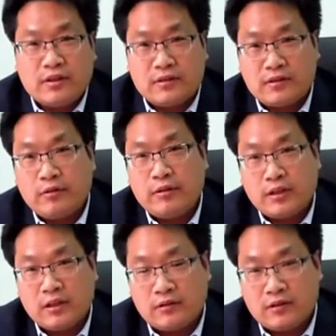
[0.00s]

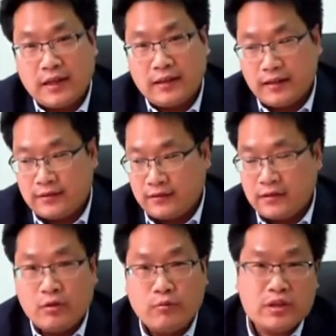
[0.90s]
theoretical studies
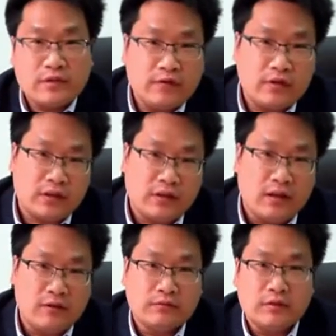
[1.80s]
which focus
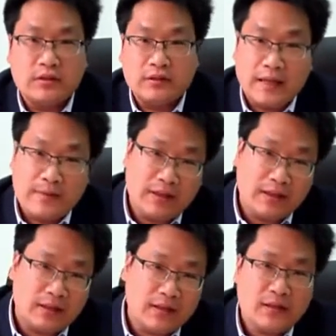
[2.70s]
on the stability,